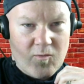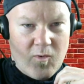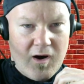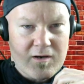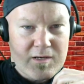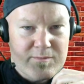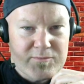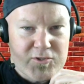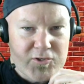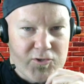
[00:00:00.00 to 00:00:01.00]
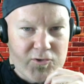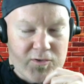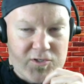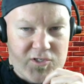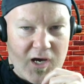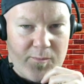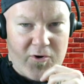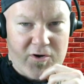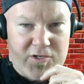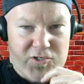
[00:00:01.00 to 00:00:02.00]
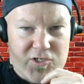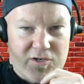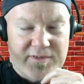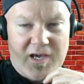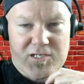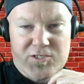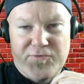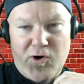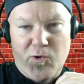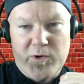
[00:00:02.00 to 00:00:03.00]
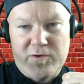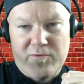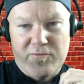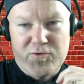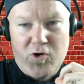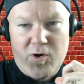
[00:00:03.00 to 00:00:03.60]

Welcome to a somber edition of the XFL Week in Review.